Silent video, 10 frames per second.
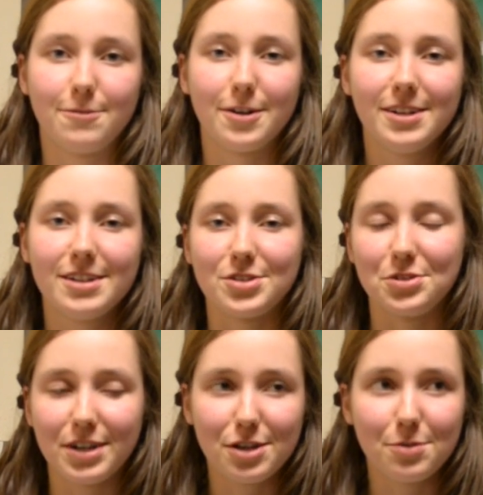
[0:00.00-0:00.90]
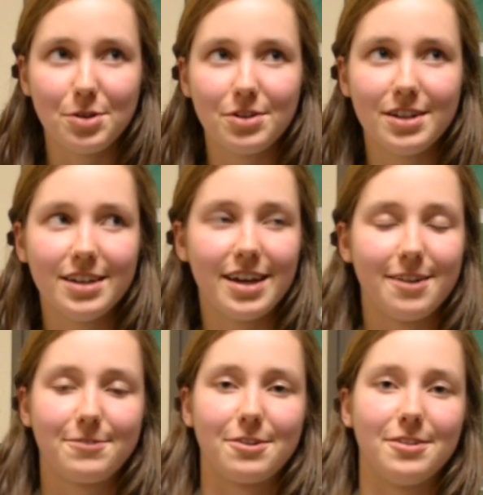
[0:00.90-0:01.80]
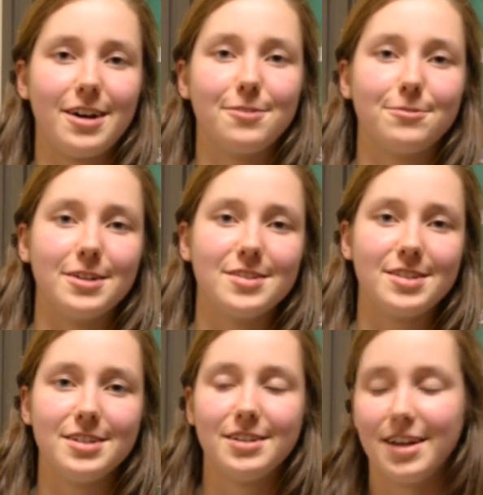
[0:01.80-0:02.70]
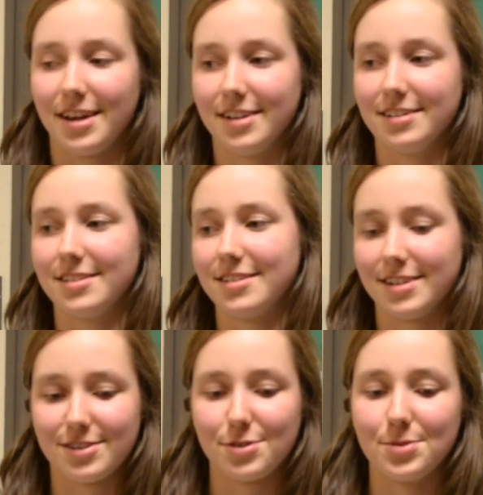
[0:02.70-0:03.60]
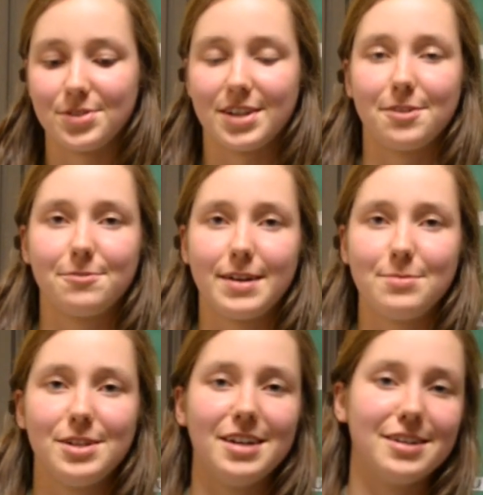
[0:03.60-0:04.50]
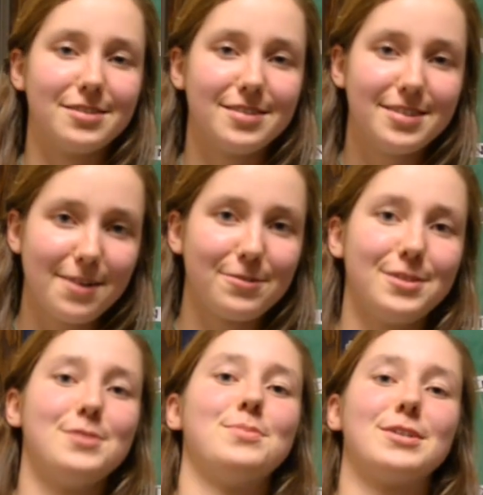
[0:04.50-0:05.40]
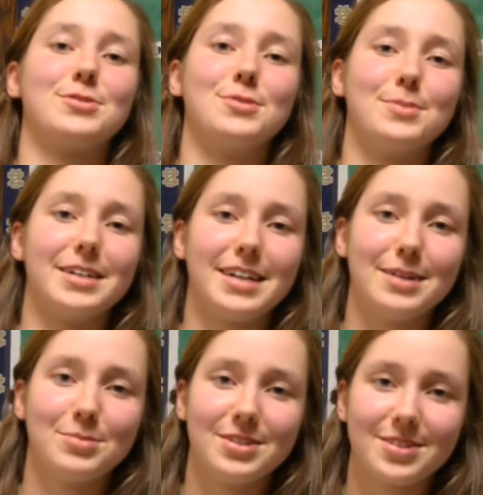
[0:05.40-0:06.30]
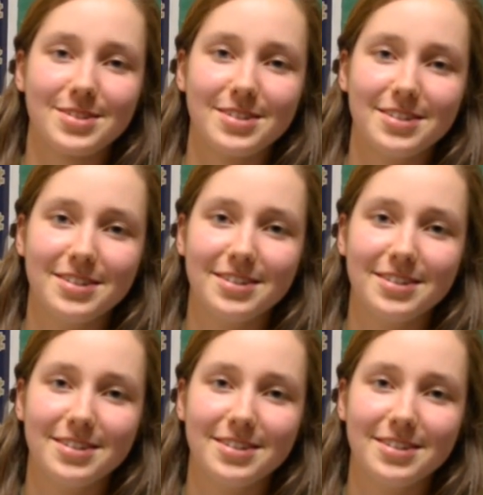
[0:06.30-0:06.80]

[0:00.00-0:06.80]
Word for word: Farley has a great community, and I found a lot of friends here, and it's almost like a family, and it's definitely the best home on campus.